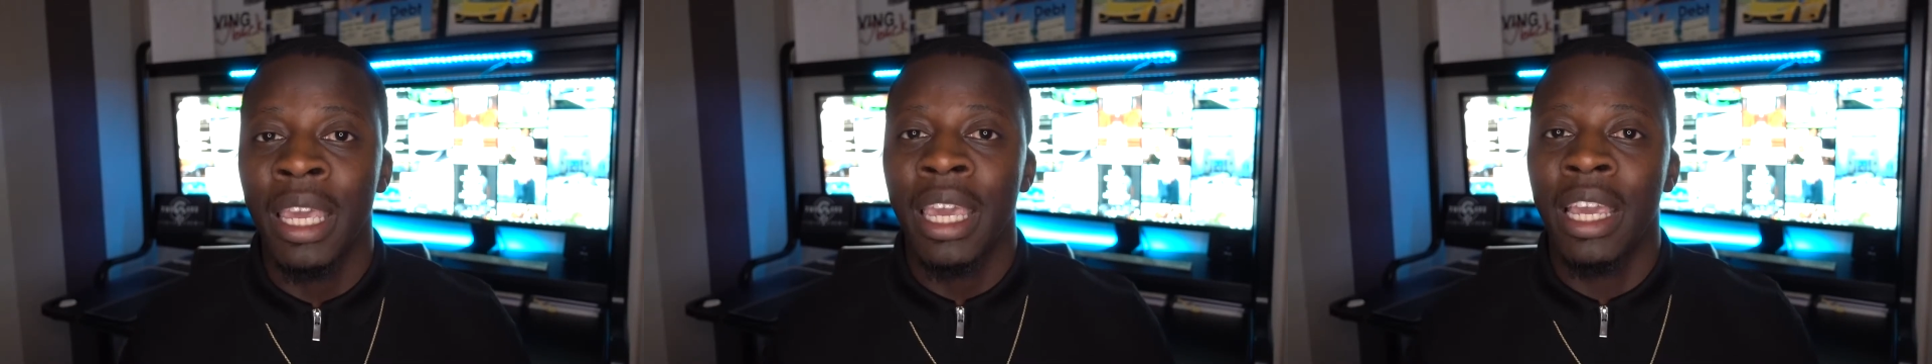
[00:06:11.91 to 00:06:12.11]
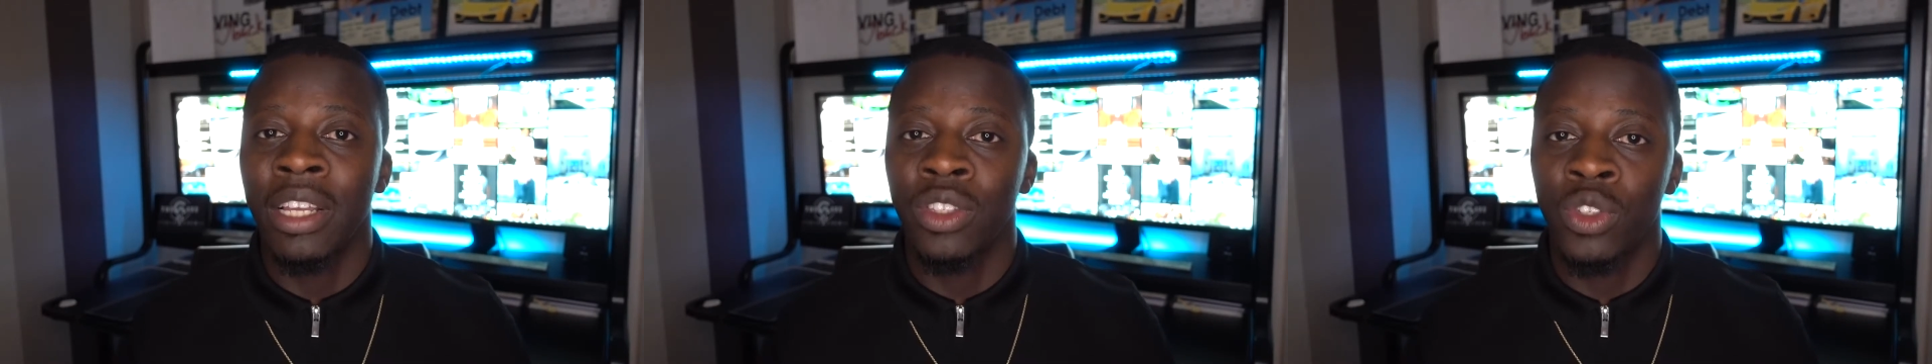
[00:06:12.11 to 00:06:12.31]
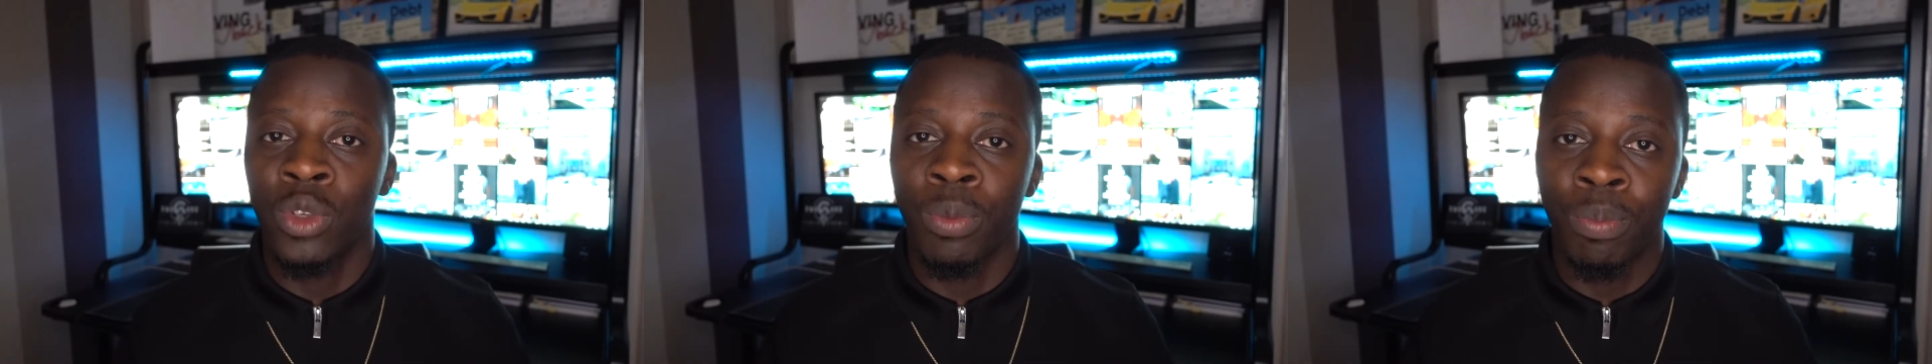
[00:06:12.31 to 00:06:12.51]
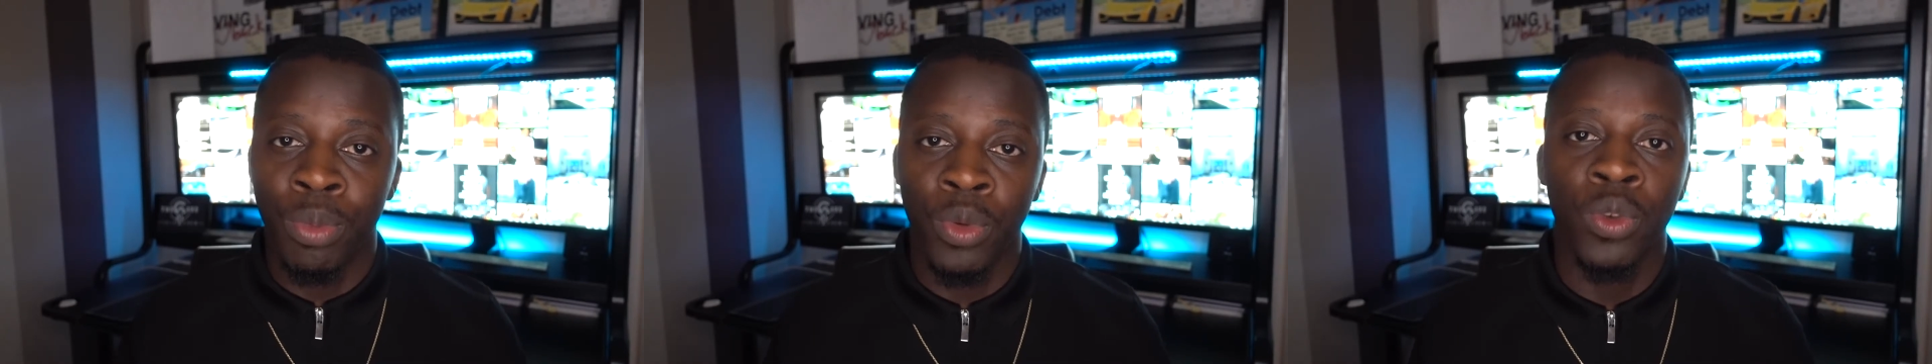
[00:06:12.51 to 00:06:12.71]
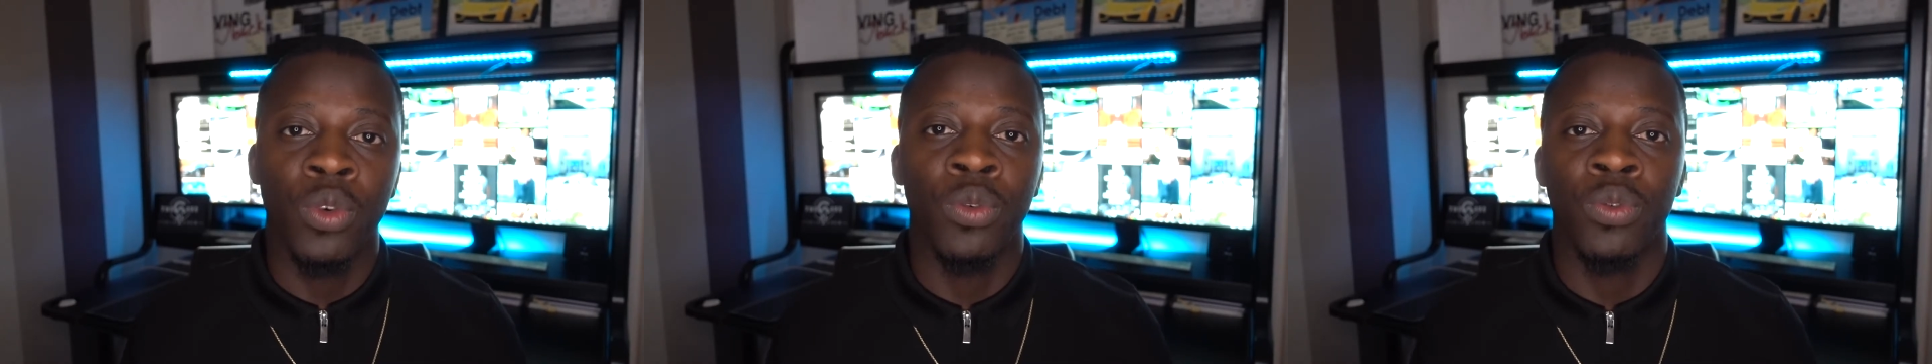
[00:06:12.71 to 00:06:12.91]
into
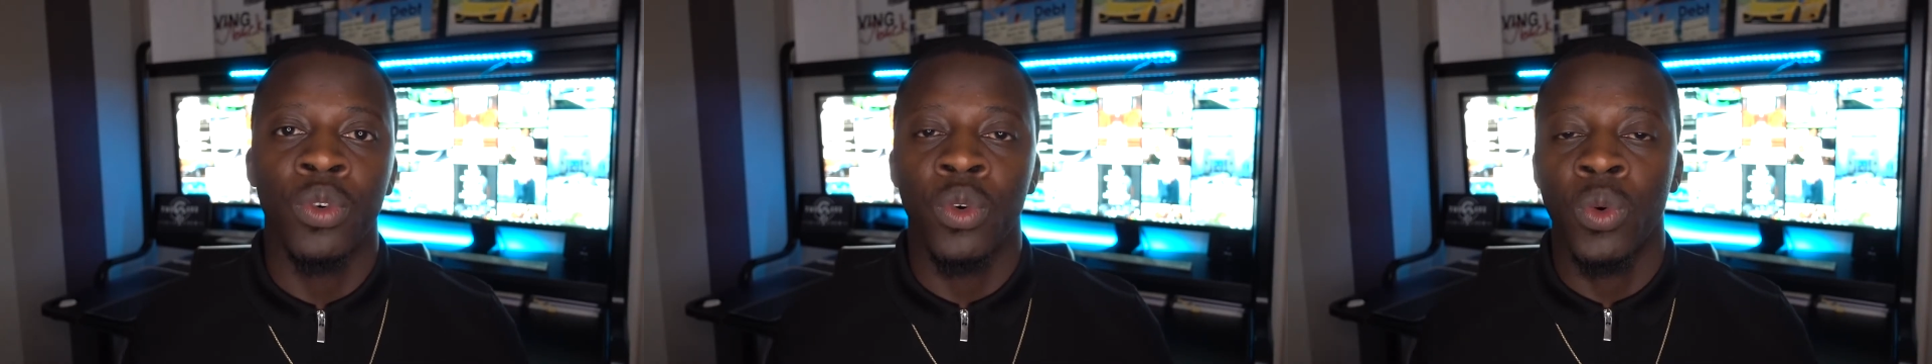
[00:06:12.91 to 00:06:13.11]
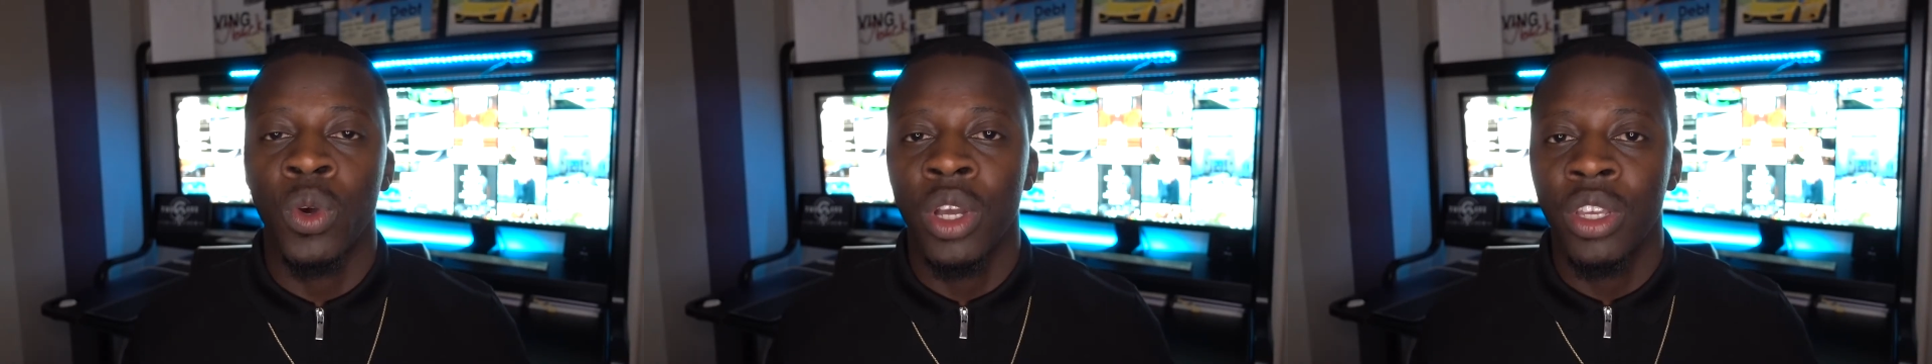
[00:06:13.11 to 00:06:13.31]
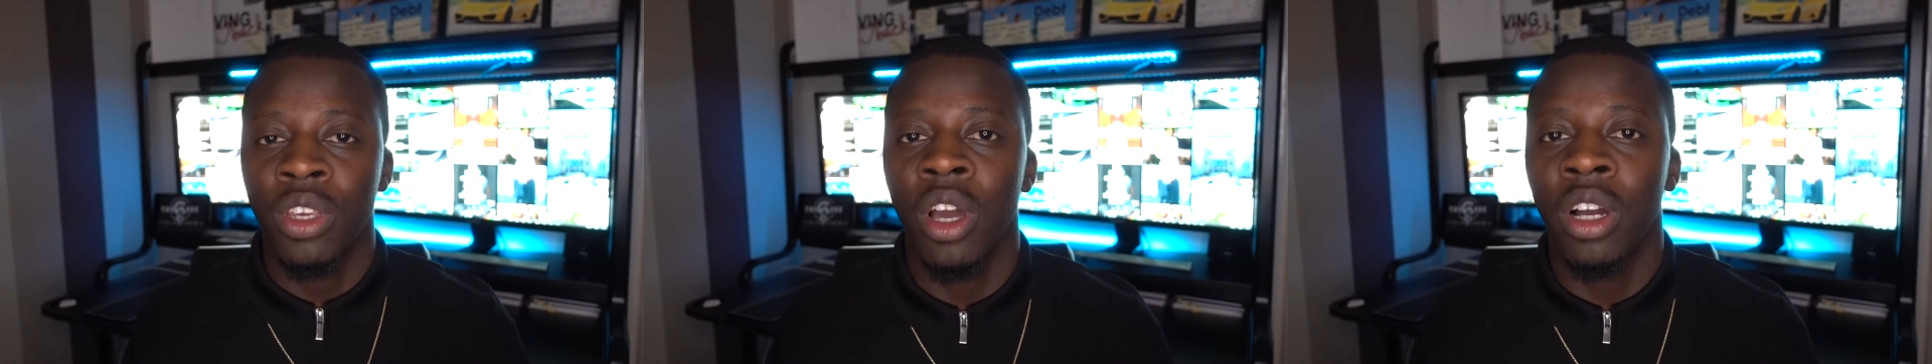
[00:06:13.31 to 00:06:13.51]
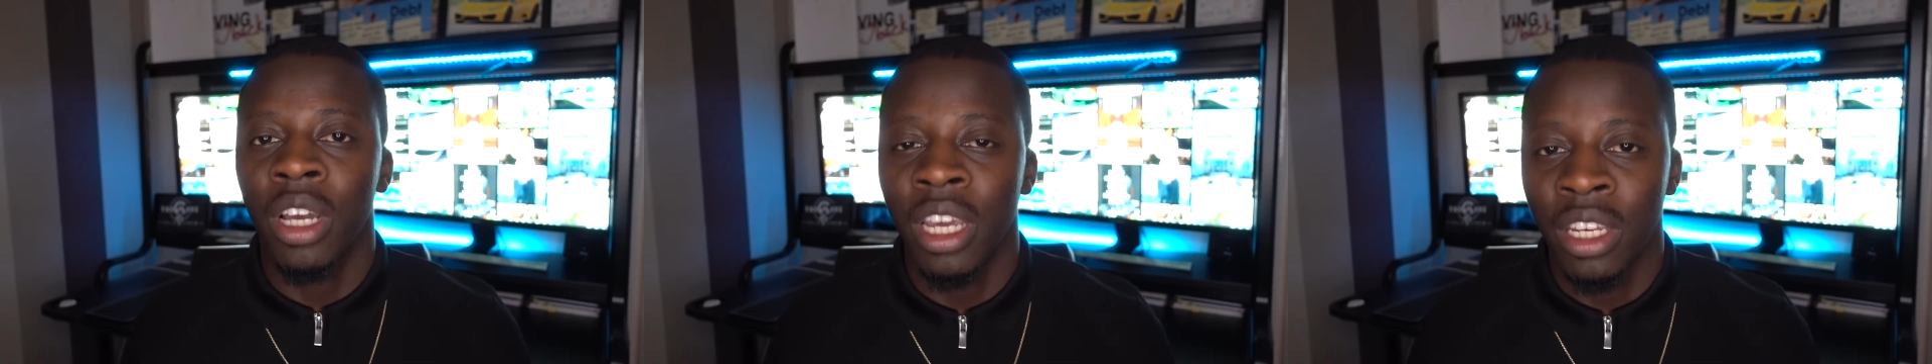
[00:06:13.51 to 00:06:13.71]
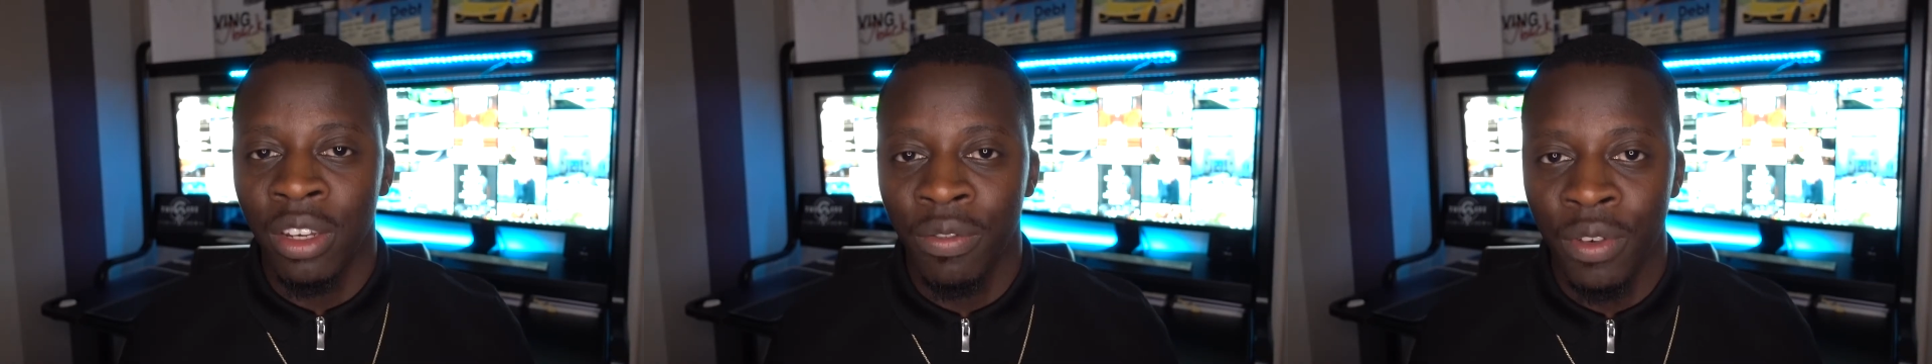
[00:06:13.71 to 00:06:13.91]
beautiful young
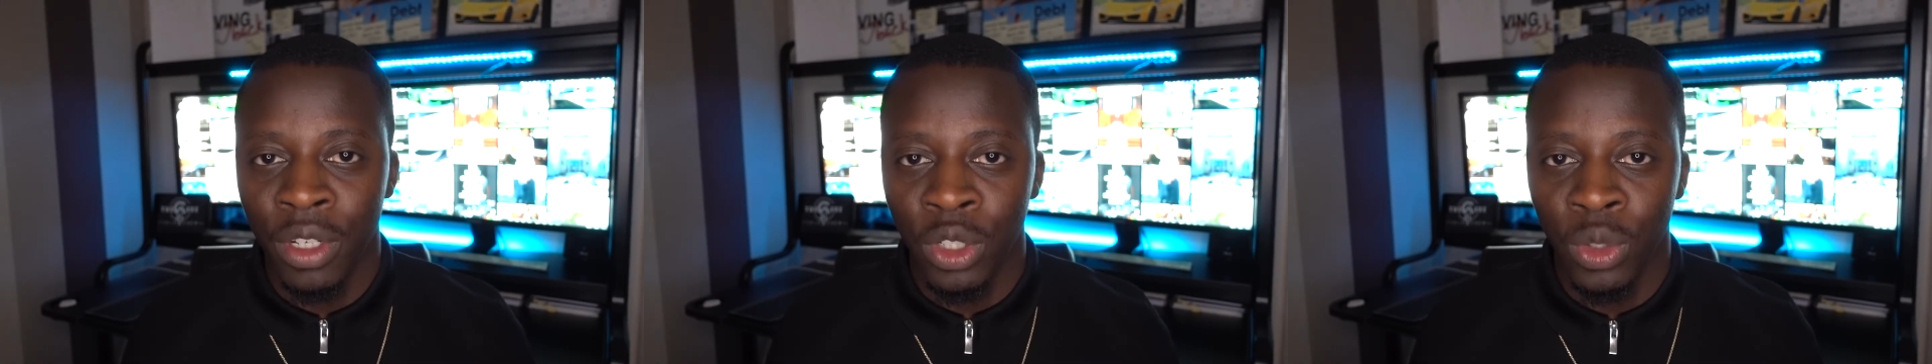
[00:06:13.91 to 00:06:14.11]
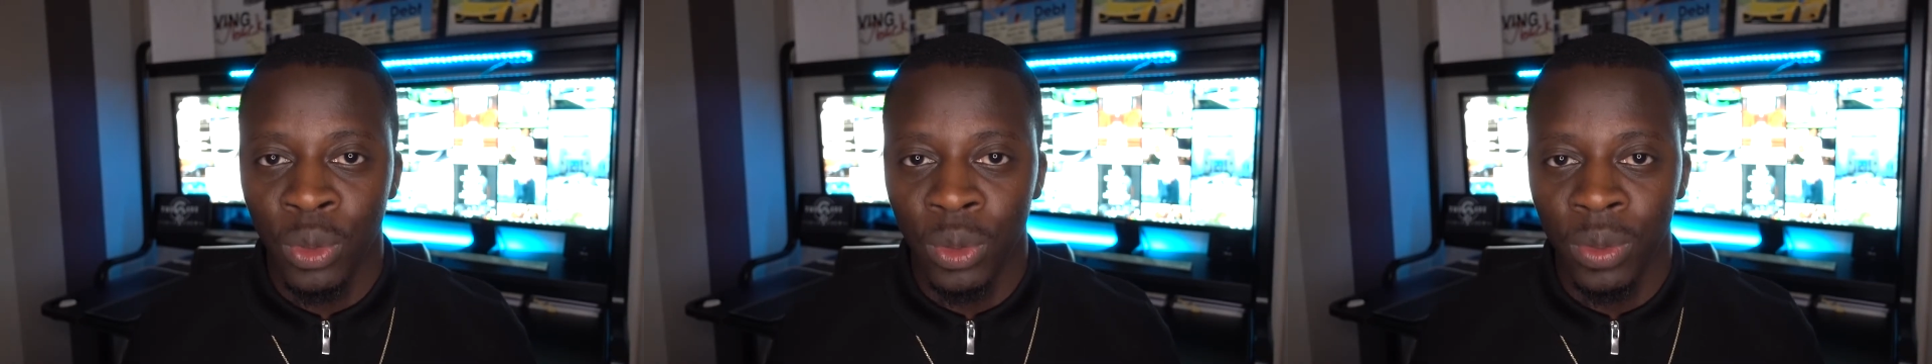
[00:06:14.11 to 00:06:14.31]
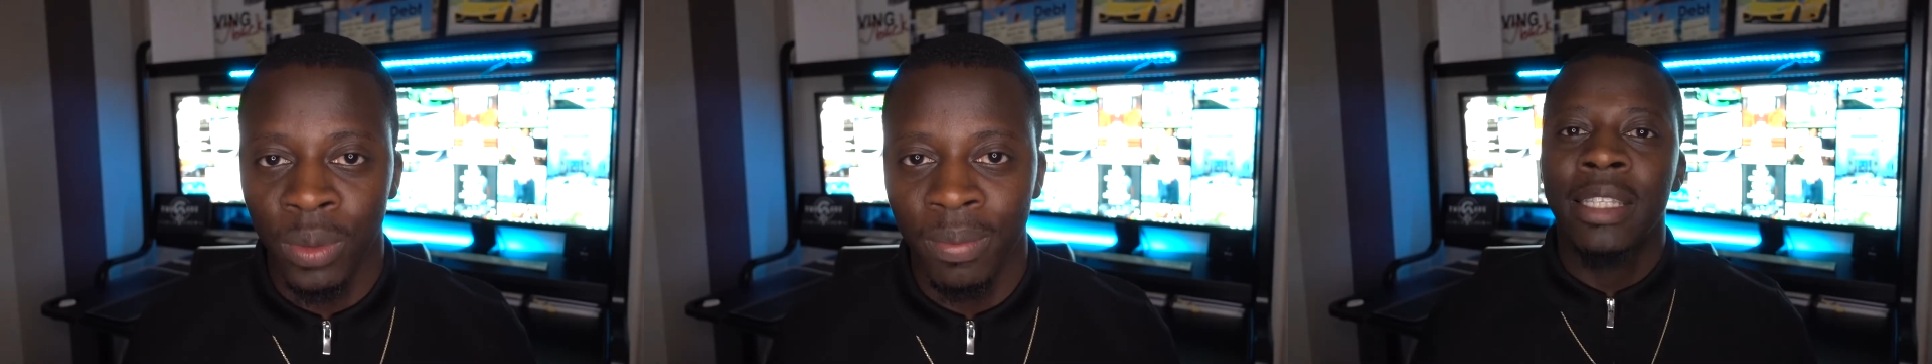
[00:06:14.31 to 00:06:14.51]
individuals.